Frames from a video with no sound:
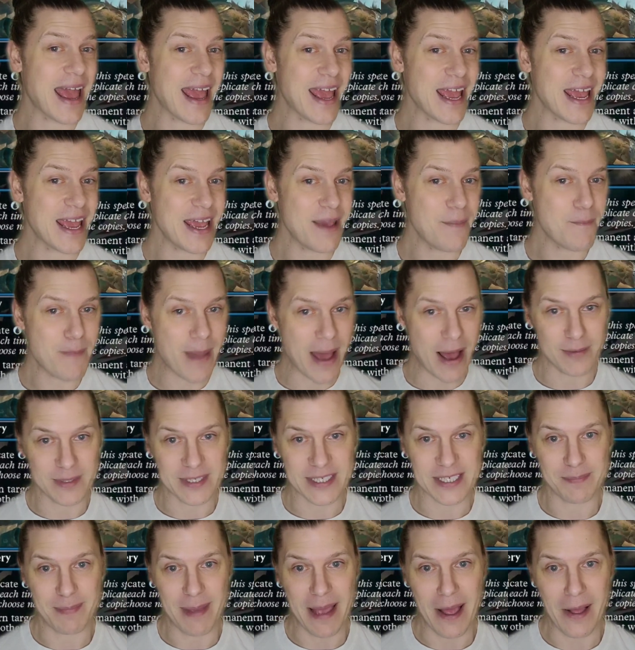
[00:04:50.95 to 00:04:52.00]
a
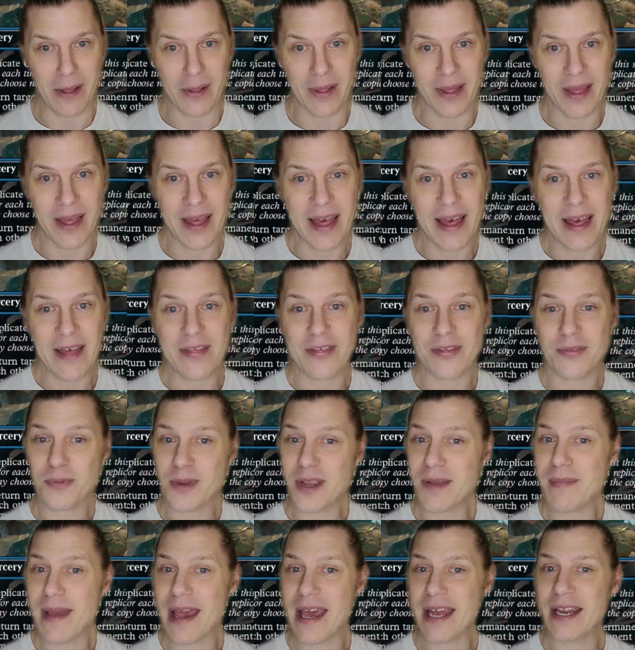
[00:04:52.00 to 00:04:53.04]
bounce spell.
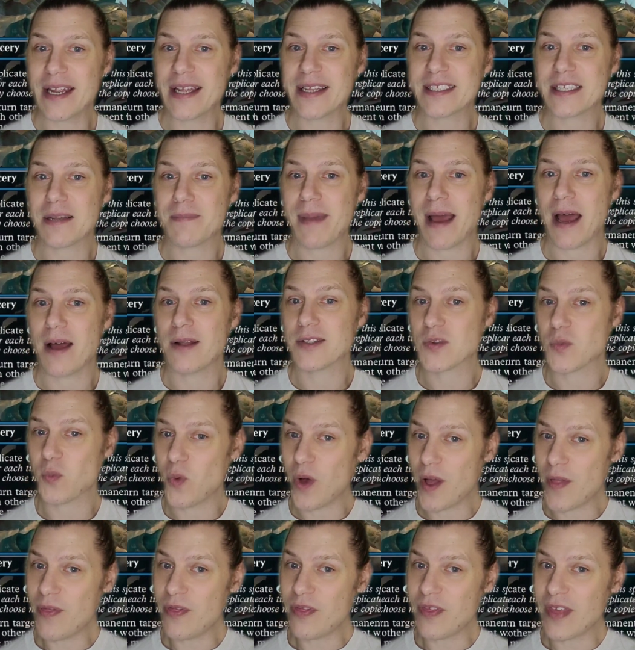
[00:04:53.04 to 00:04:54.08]
3 mana to bounce
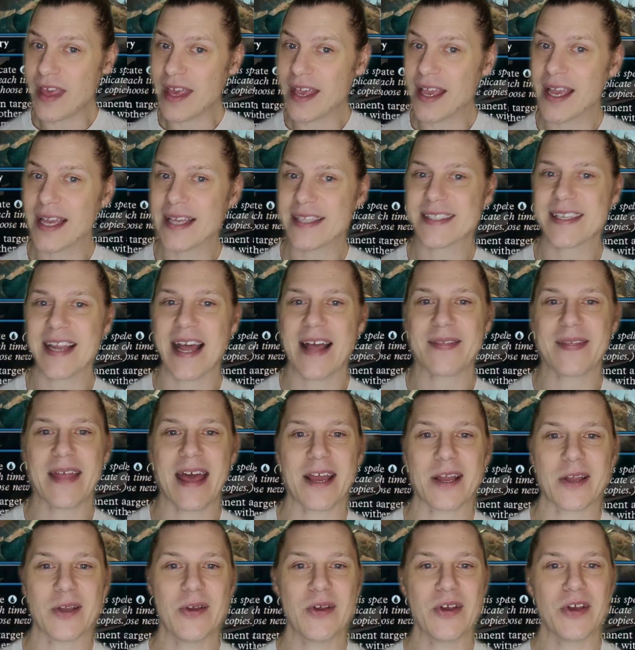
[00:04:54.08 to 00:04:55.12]
one thing is not
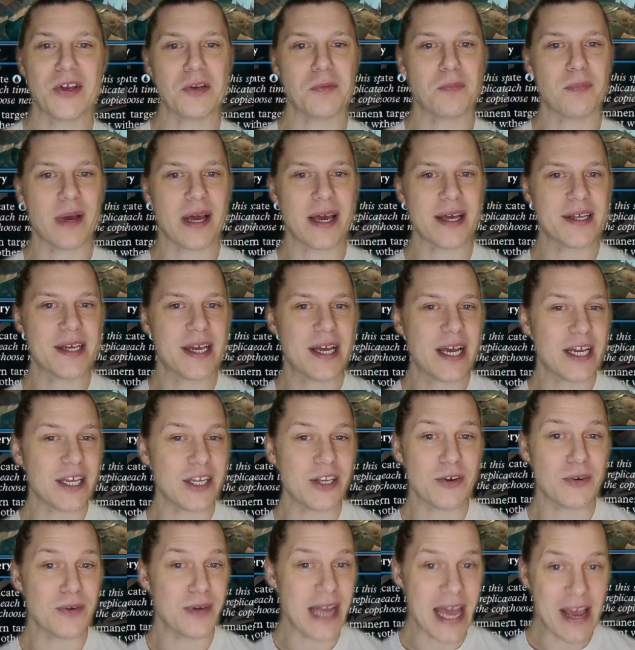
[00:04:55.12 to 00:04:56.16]
that good, but
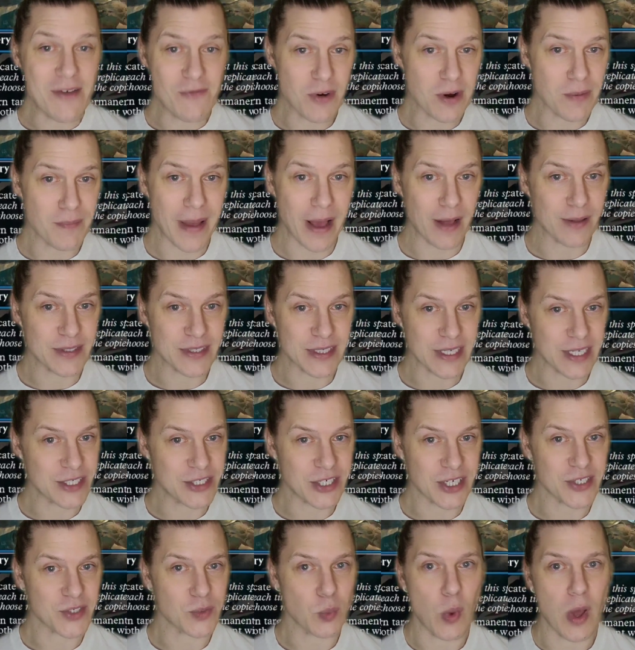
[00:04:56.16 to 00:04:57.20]
you're never bouncing
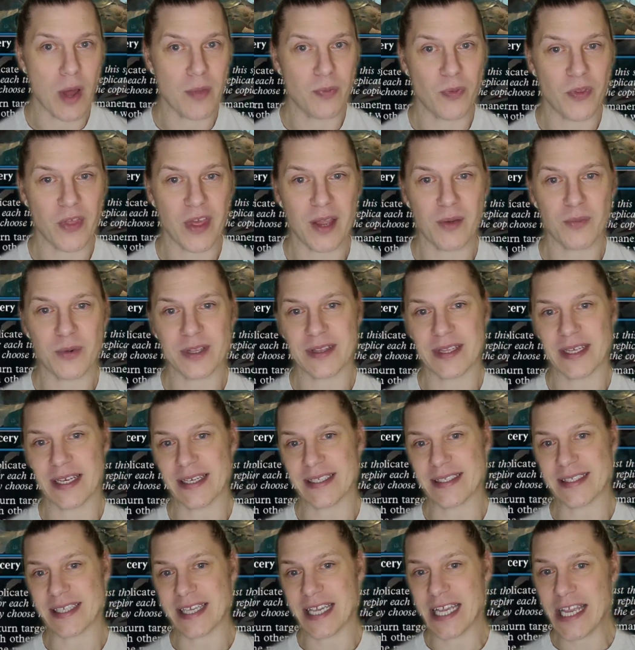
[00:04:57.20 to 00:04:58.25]
just one thing with
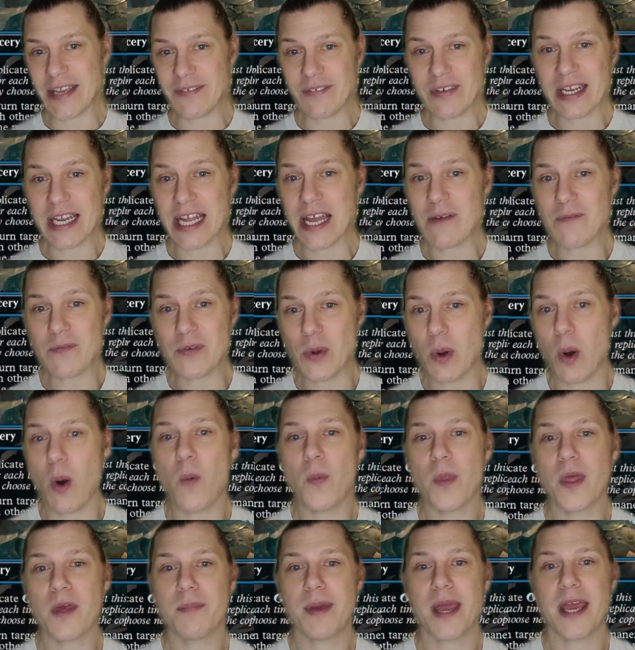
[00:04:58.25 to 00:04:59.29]
this. Even if you
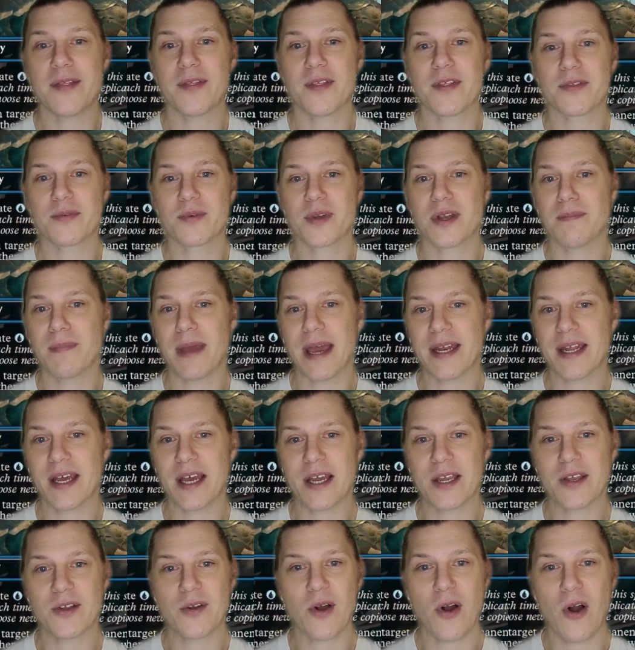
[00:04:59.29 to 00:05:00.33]
only pay the 3
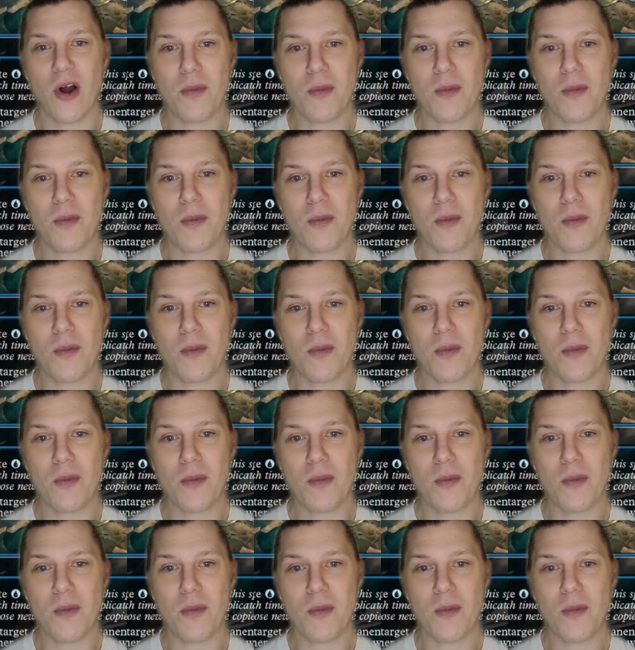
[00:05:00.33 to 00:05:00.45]
mana, you're